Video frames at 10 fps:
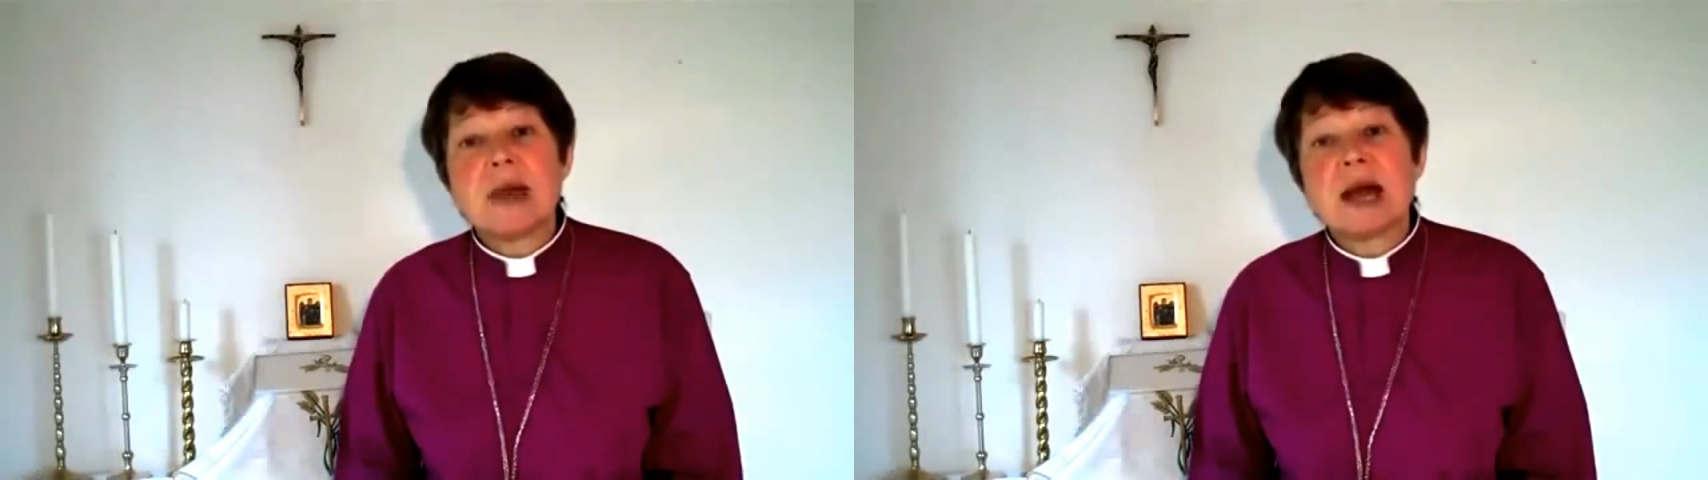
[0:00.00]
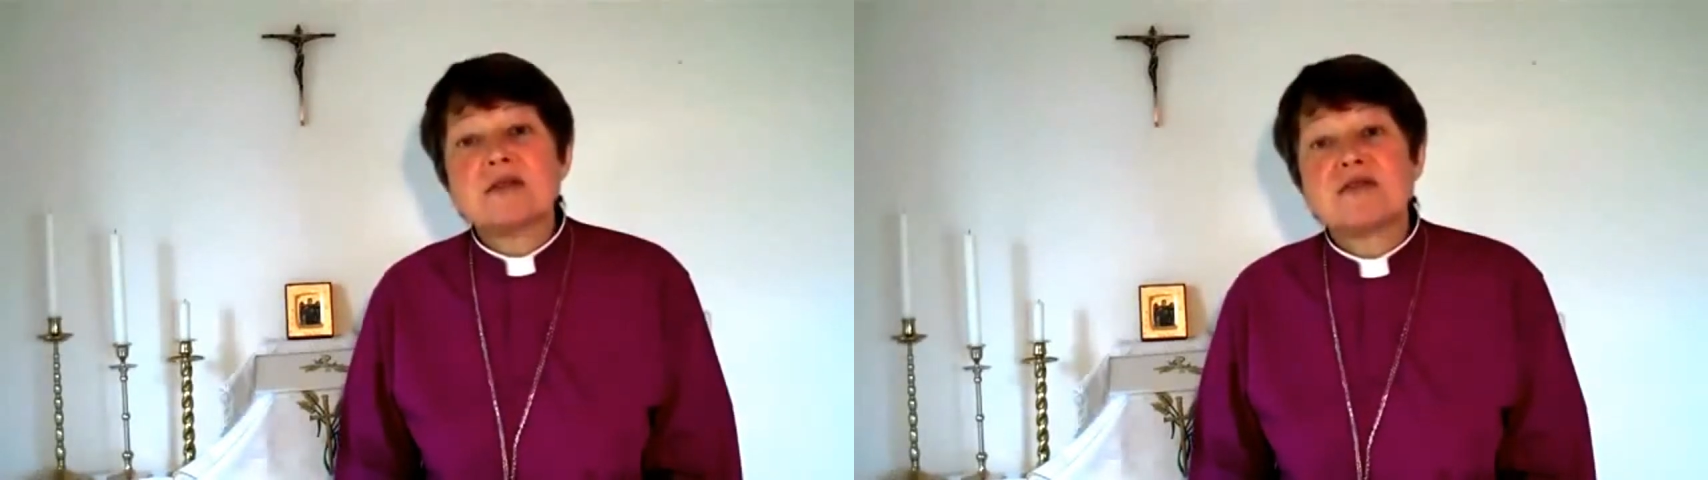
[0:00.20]

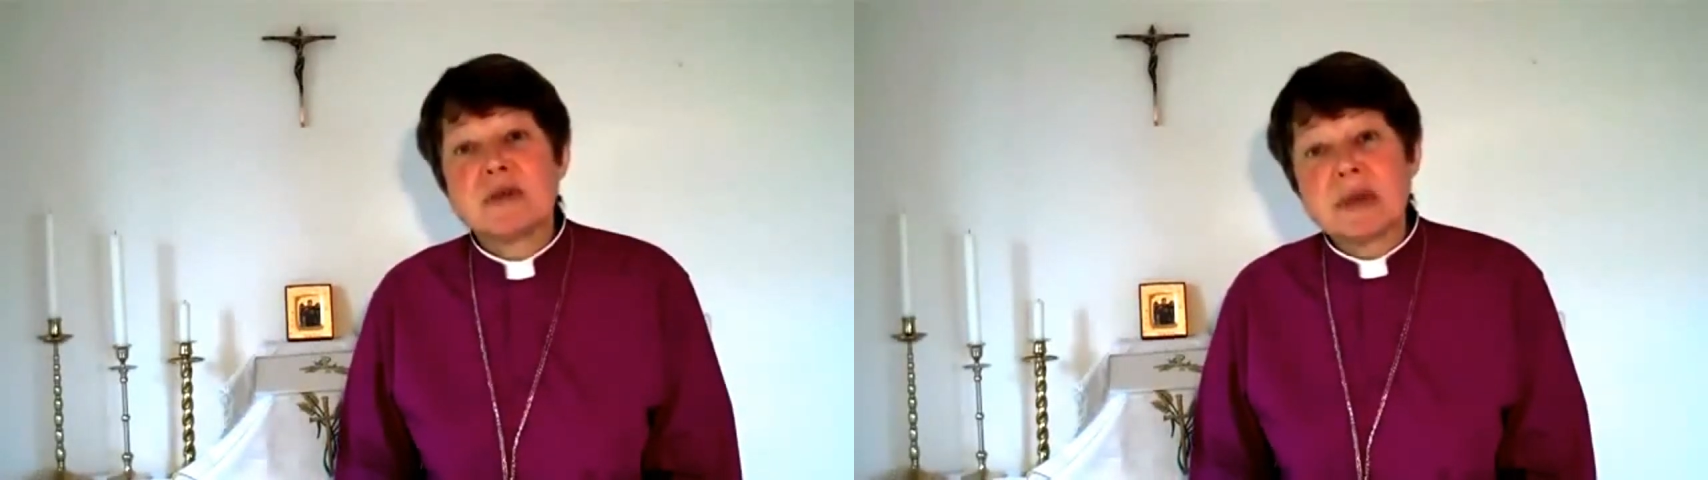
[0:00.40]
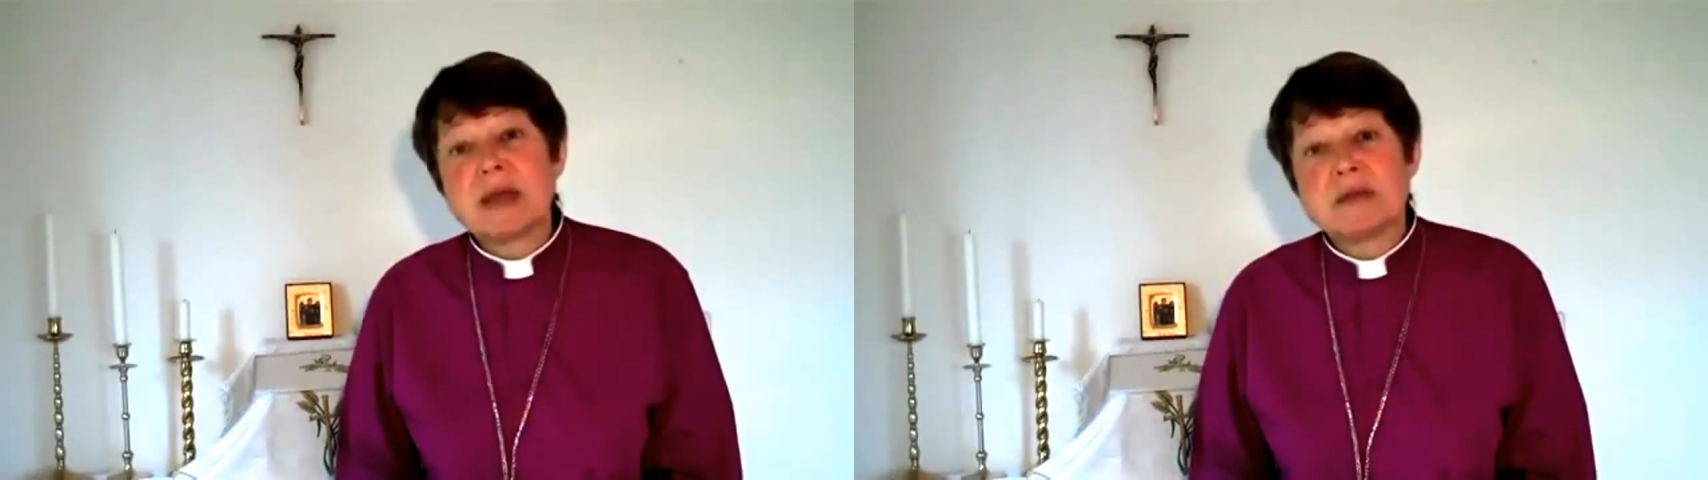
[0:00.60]
am out for